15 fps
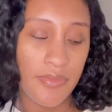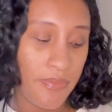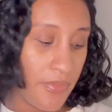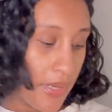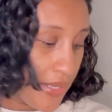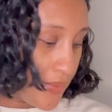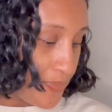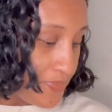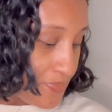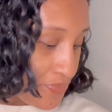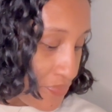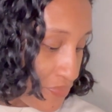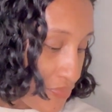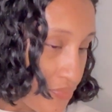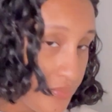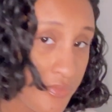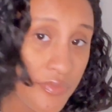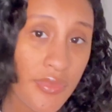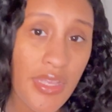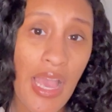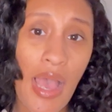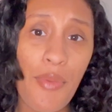But
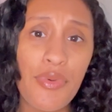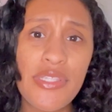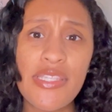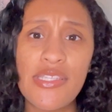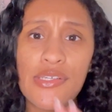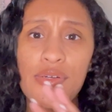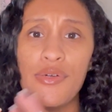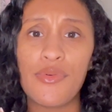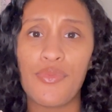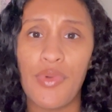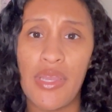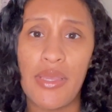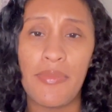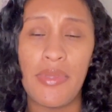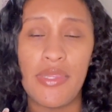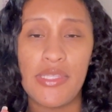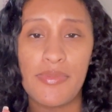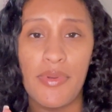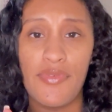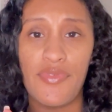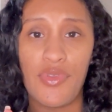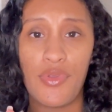I would still recommend this
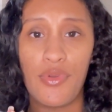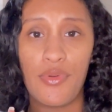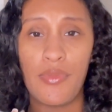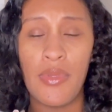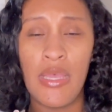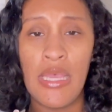perfume.